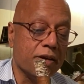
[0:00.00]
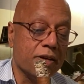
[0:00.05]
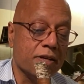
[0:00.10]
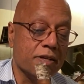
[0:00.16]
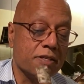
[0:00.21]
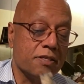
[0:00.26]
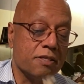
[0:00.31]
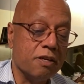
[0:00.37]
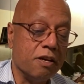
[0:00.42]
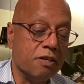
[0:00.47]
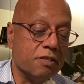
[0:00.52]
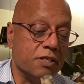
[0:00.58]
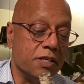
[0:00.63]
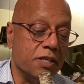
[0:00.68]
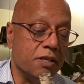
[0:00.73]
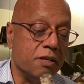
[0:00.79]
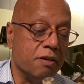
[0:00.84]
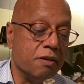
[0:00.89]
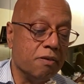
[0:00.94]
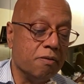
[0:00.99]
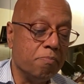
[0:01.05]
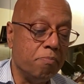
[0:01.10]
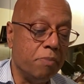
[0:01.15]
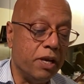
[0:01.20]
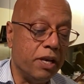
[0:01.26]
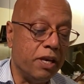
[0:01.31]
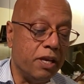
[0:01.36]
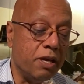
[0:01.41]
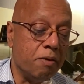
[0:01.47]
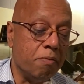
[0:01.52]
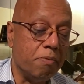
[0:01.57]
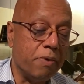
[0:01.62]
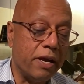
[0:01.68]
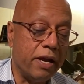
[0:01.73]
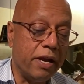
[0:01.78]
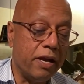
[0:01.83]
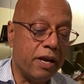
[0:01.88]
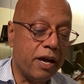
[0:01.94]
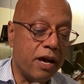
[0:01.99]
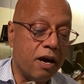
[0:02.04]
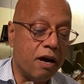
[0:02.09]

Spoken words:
Starting, medium, and